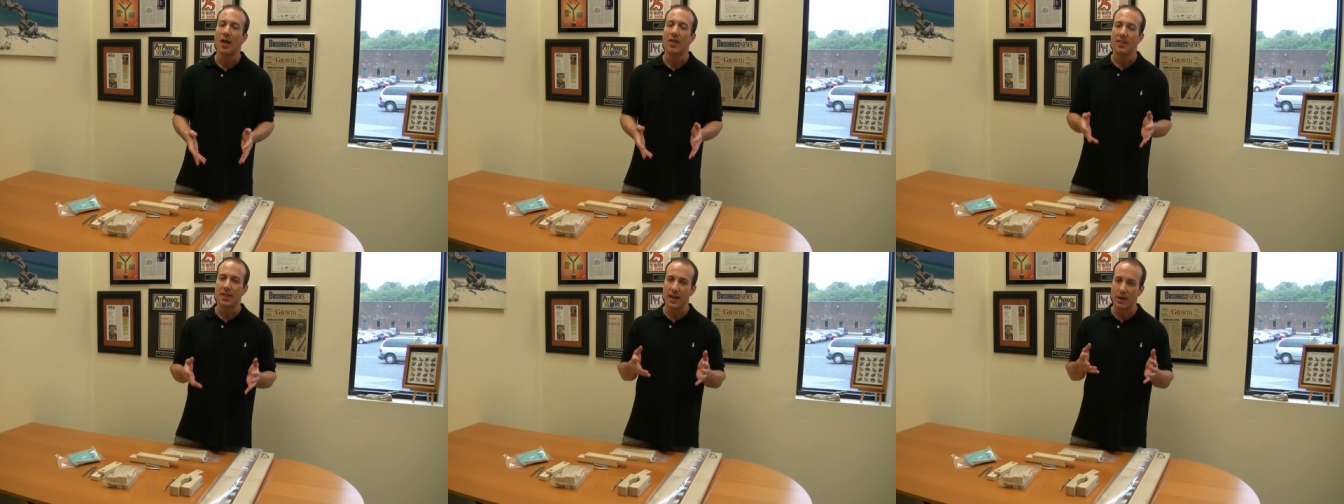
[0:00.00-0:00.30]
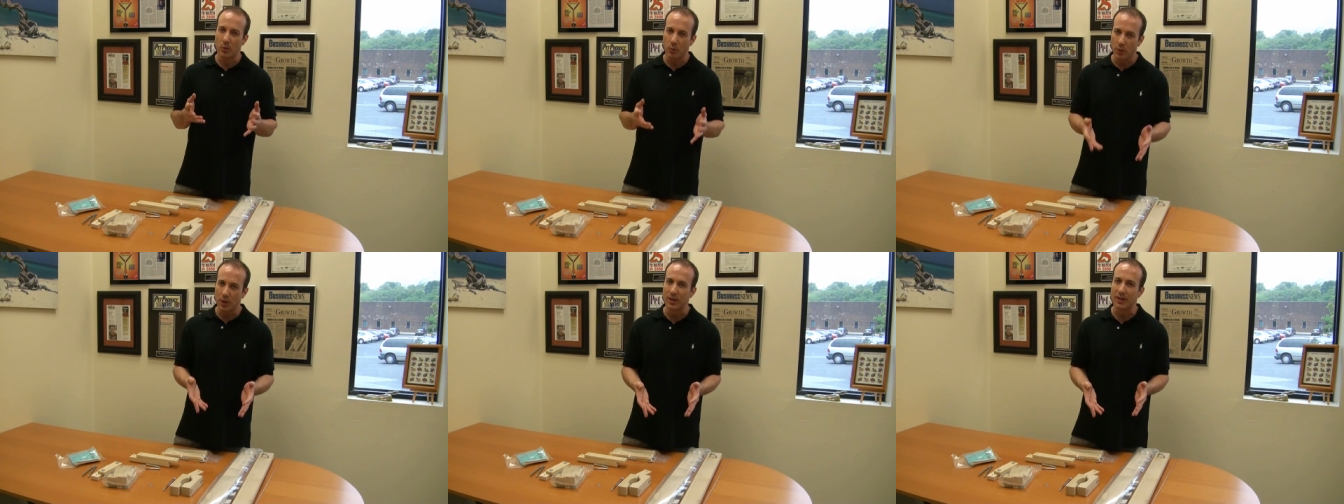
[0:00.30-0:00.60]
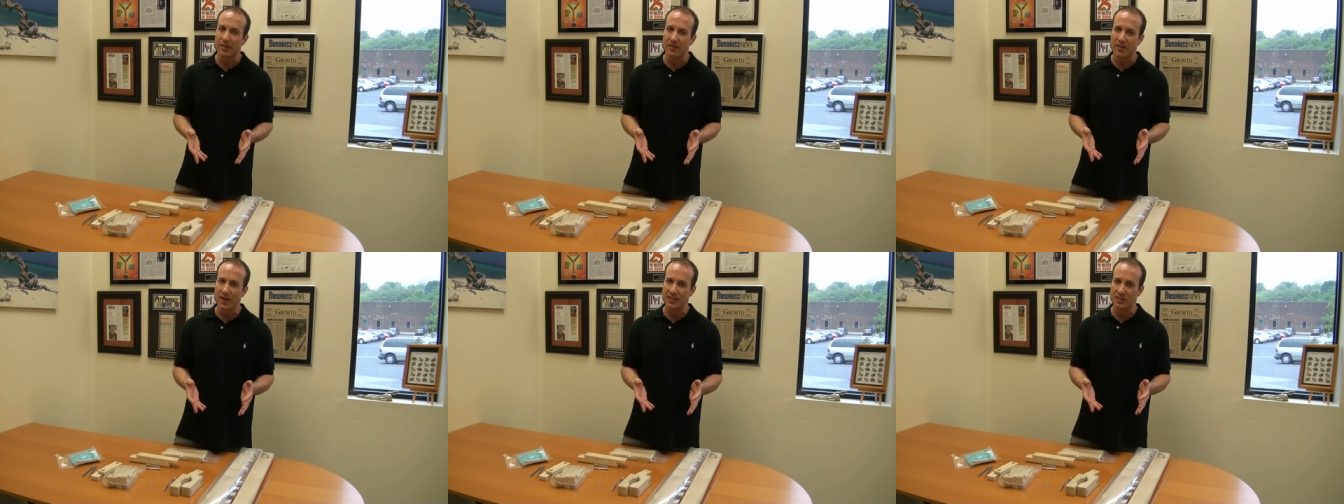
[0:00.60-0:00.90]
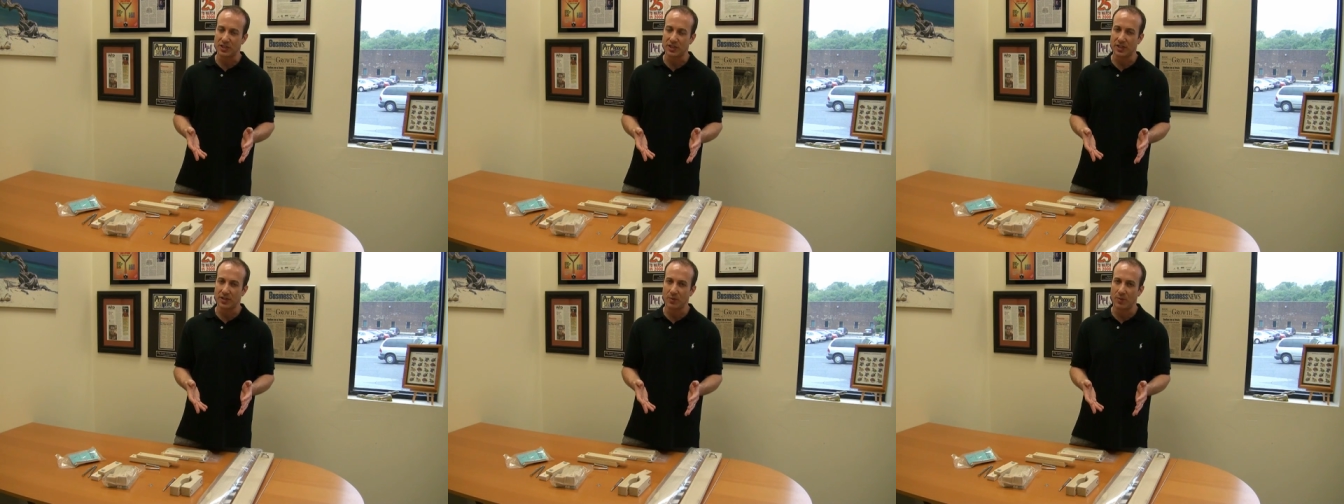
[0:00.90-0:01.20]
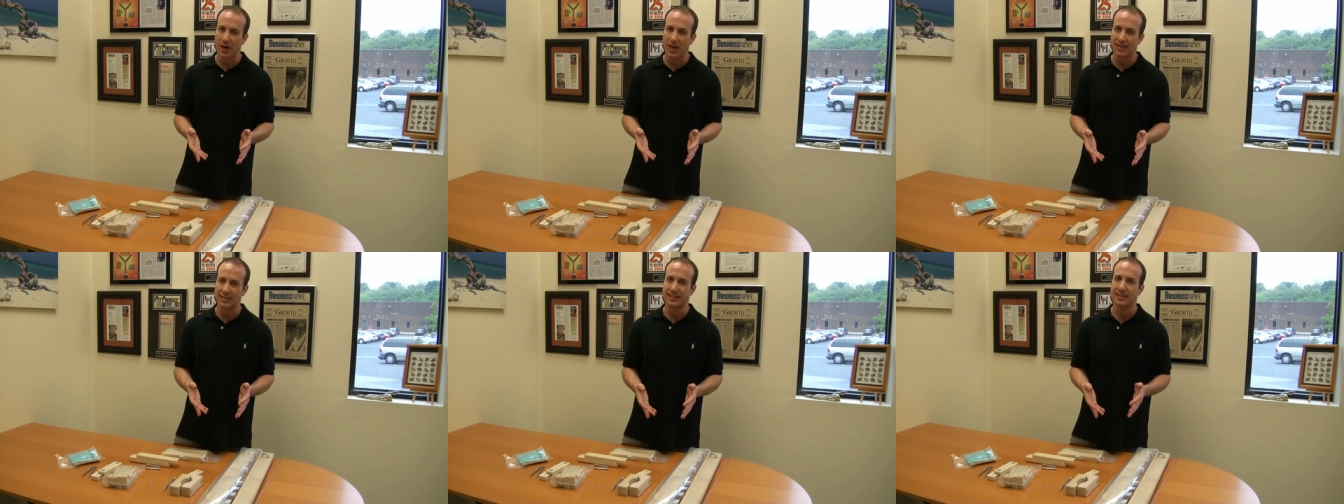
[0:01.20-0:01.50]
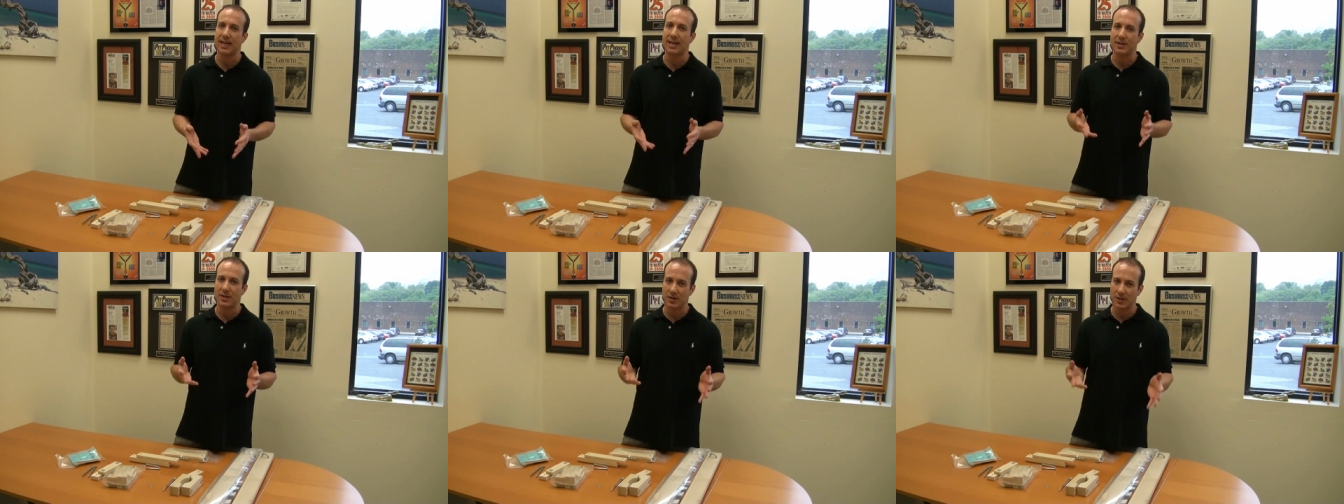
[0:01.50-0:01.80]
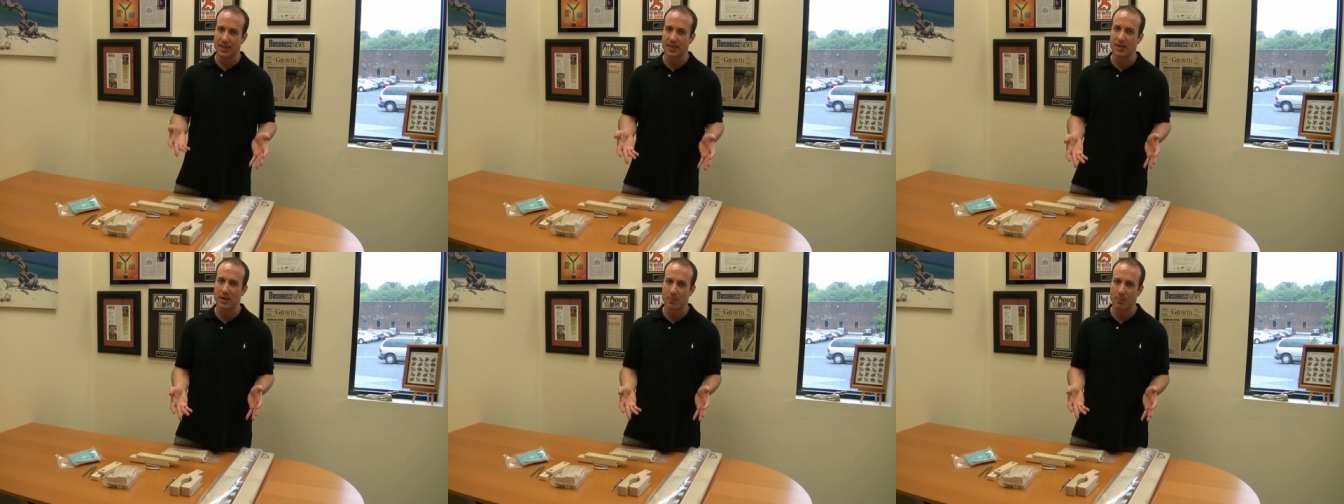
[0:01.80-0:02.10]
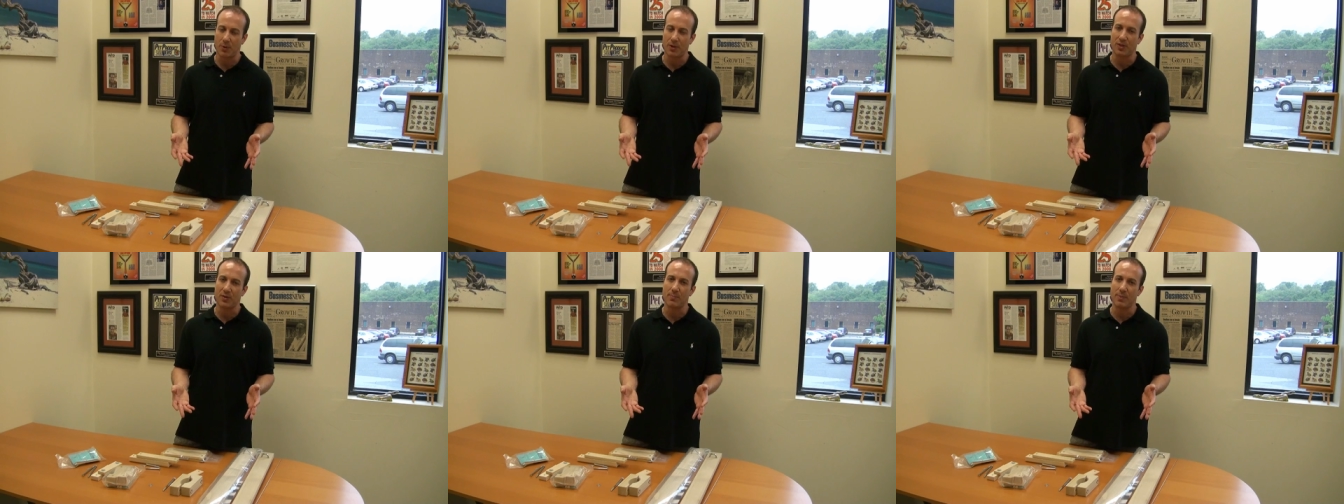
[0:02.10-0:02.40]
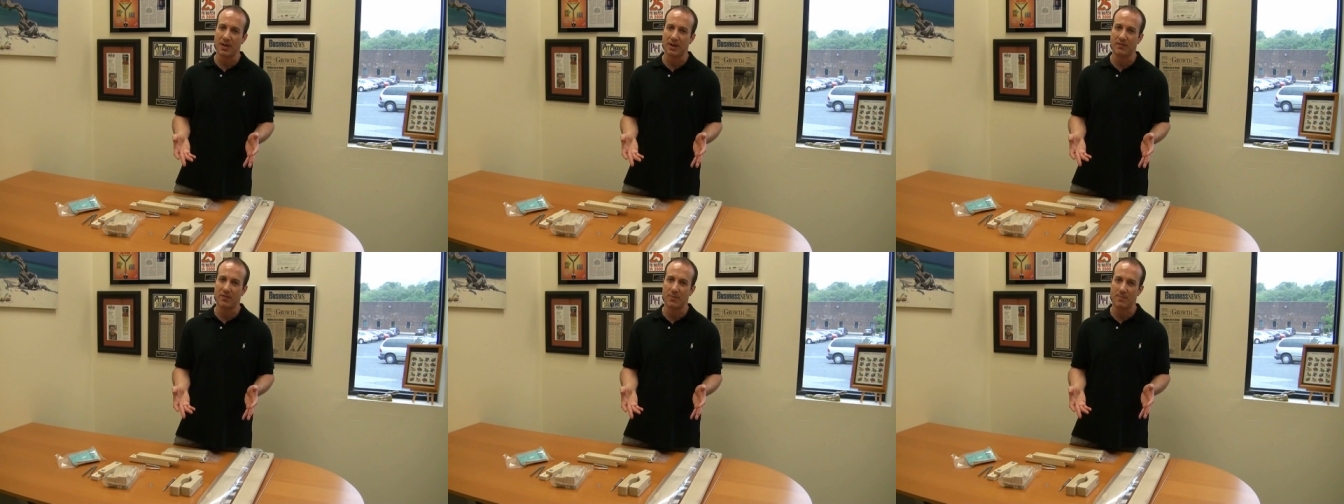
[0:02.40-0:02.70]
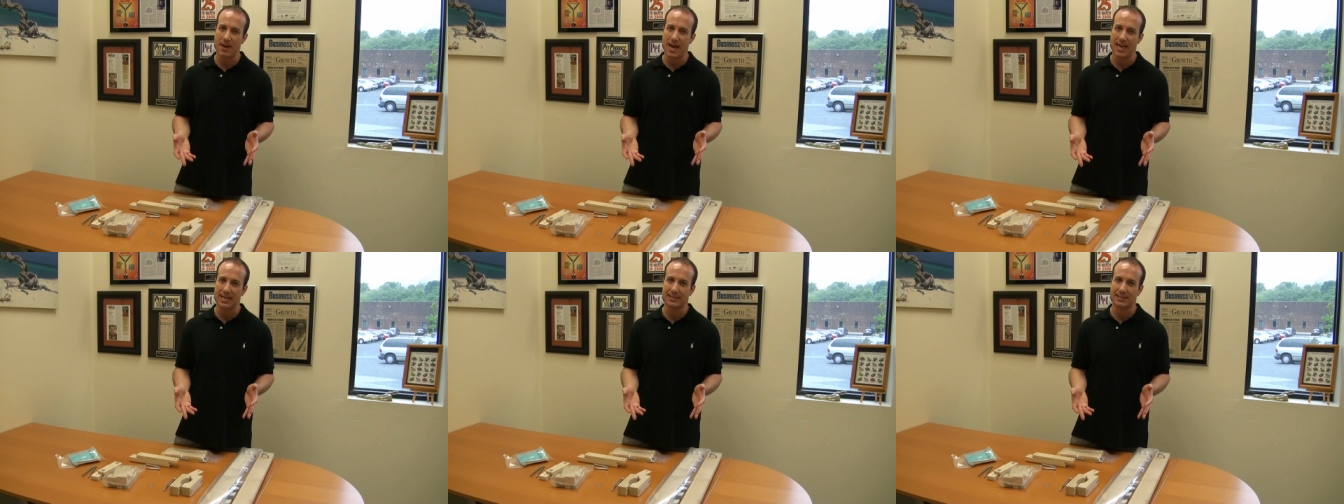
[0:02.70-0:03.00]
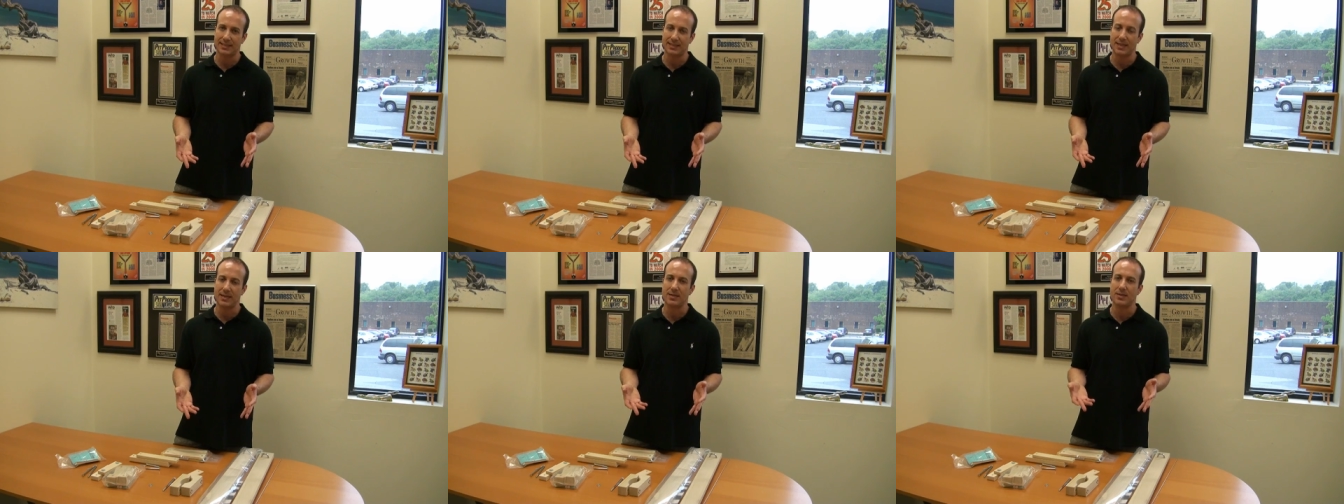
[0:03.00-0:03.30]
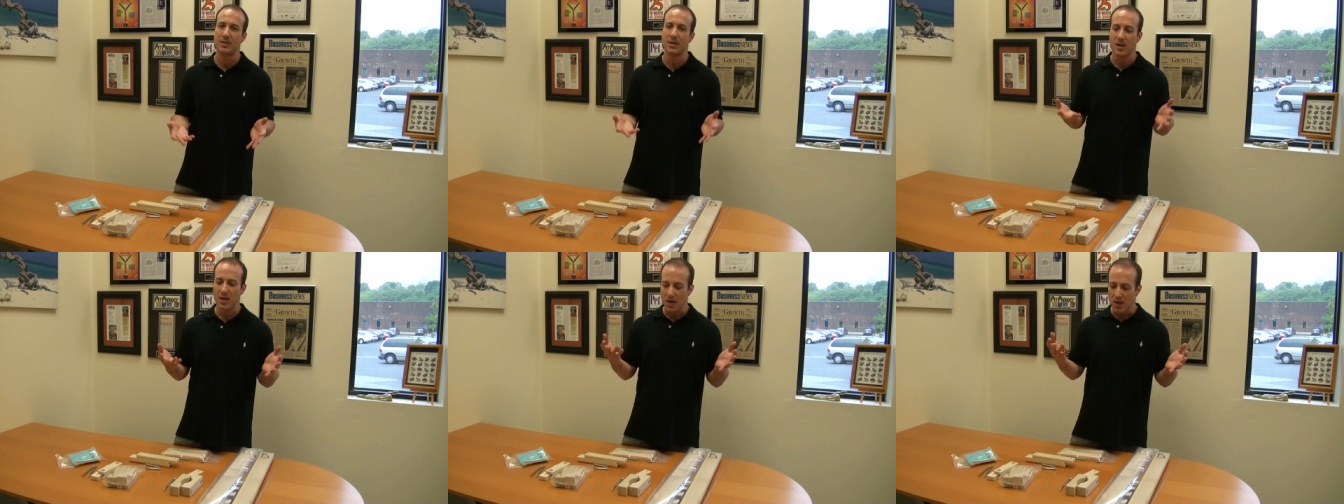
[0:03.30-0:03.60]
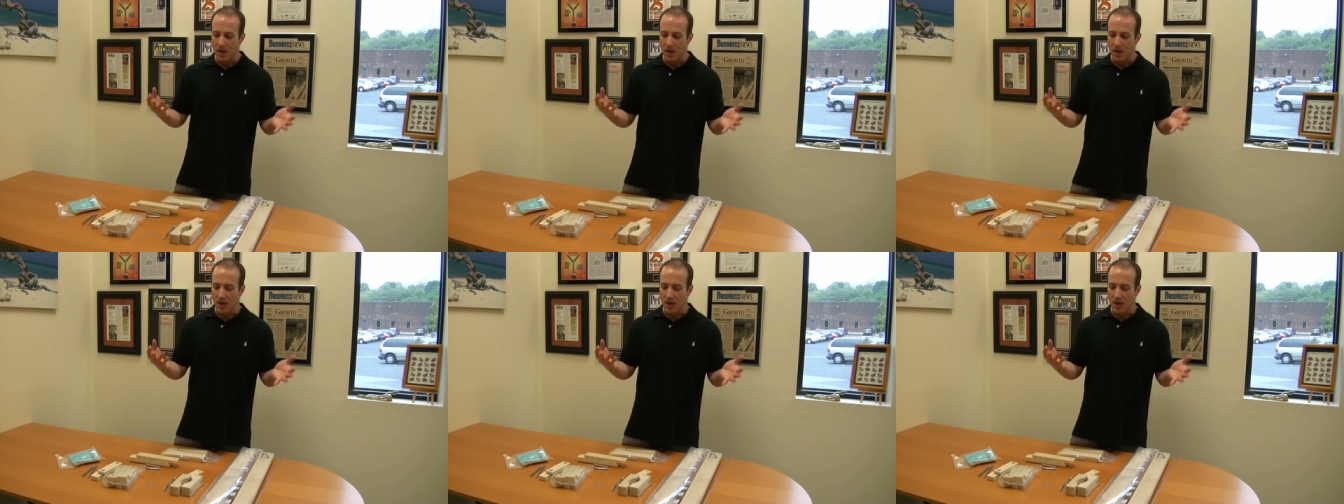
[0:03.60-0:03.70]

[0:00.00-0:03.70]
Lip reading: They will eventually rust and you'll end up with a bit of a mess, and